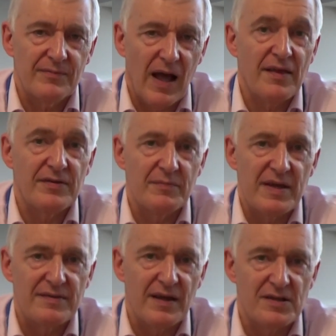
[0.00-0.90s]
other
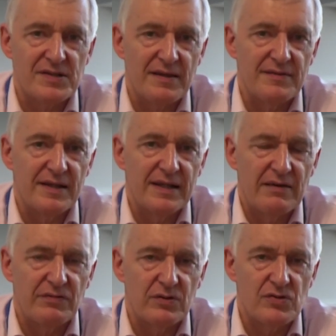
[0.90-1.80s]
methylxanthine
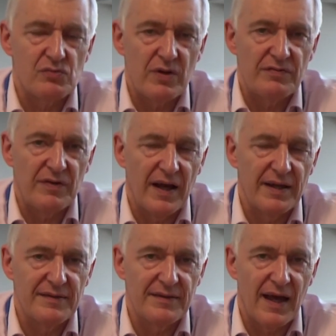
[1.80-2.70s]
levels, we find